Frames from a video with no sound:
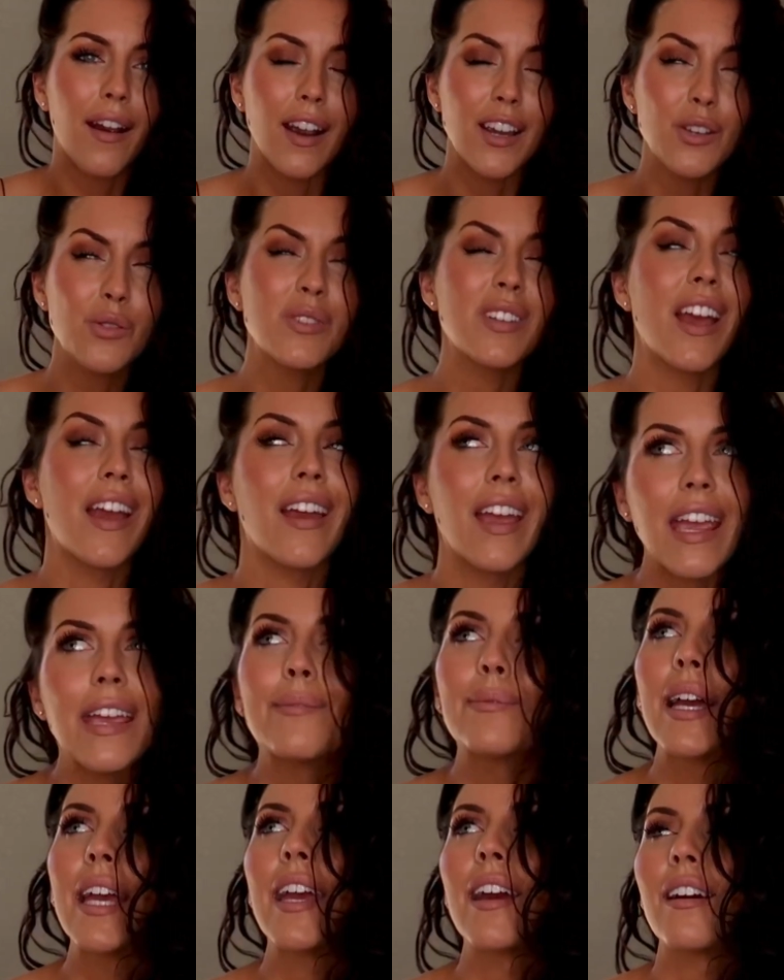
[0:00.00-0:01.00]
I used to hate
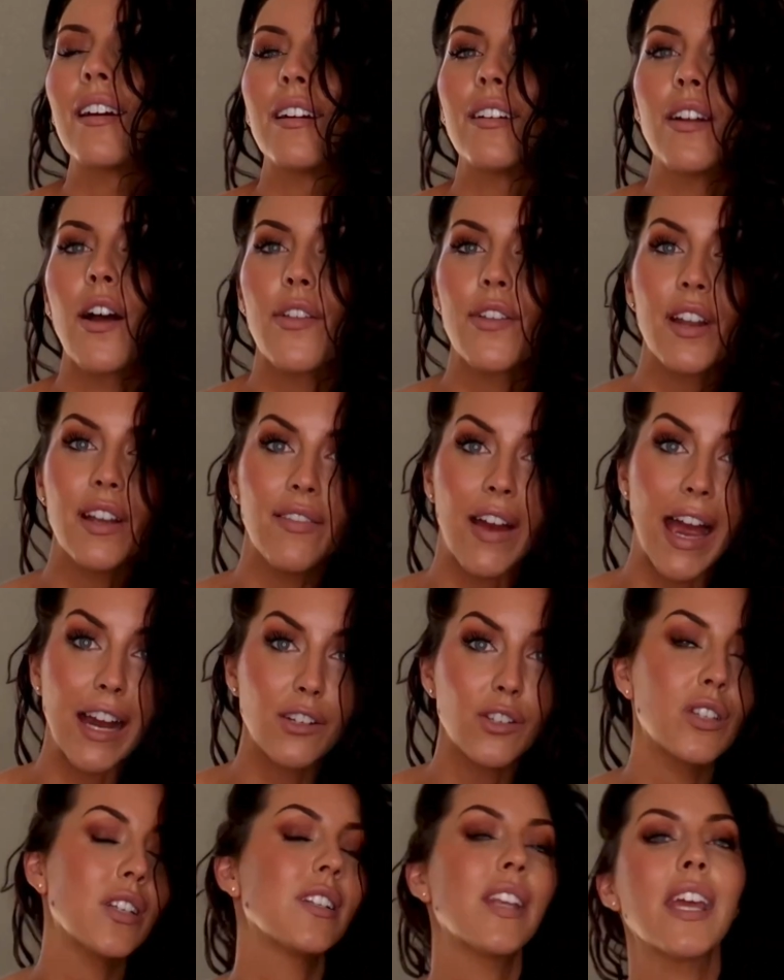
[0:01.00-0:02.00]
my hair, and now that I've
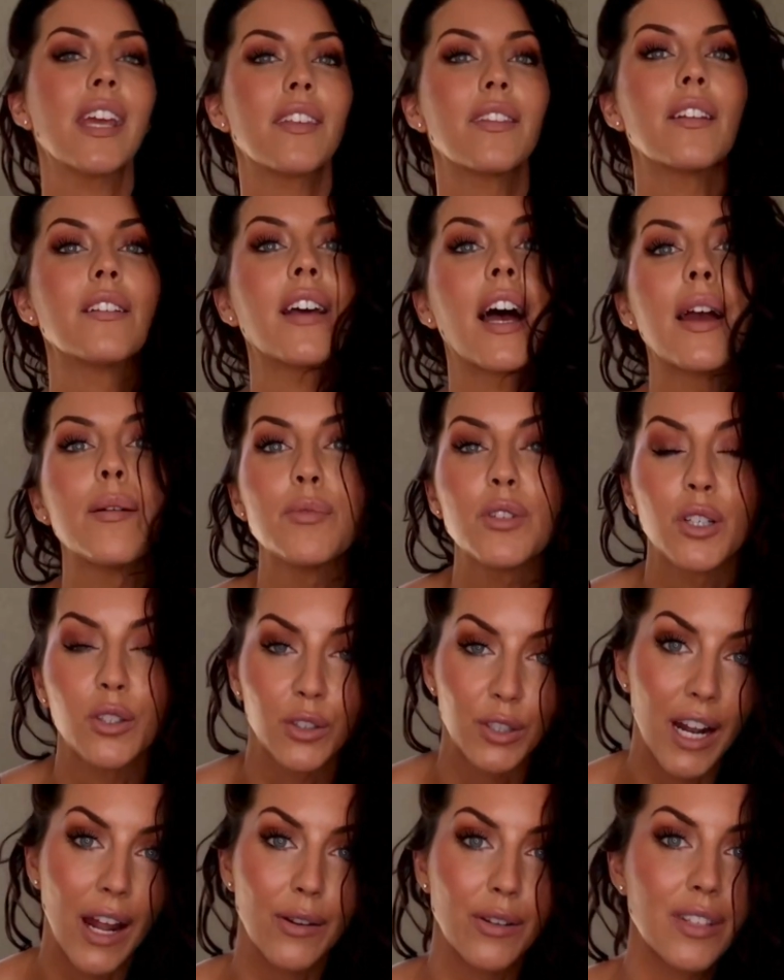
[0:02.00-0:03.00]
actually taken the time to
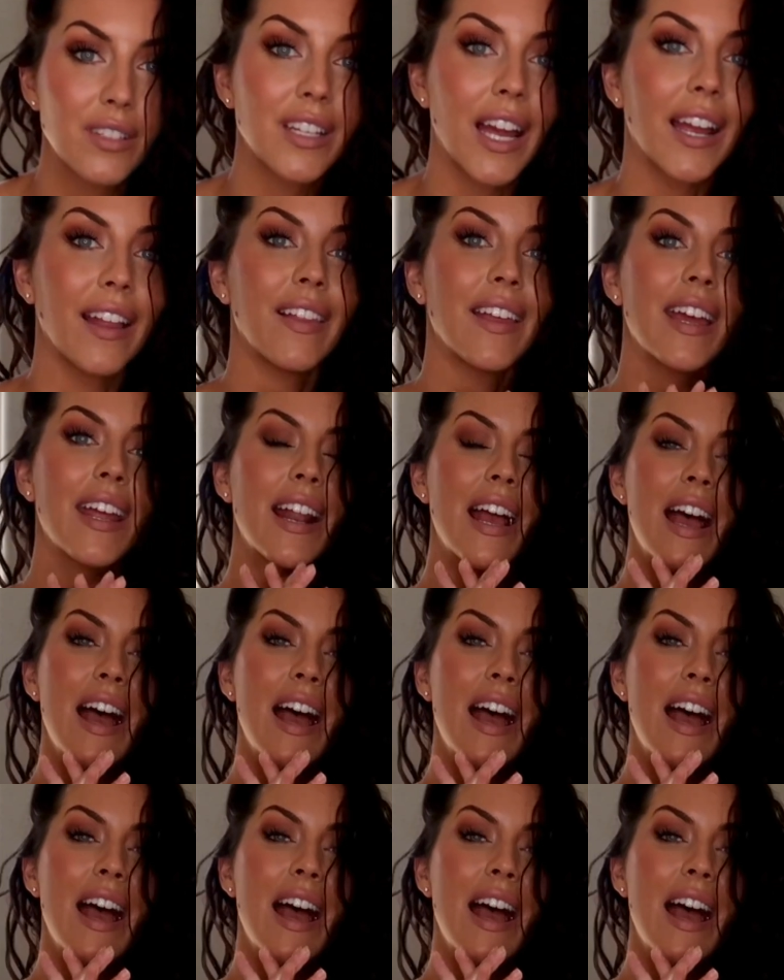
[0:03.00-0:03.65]
learn how to style it,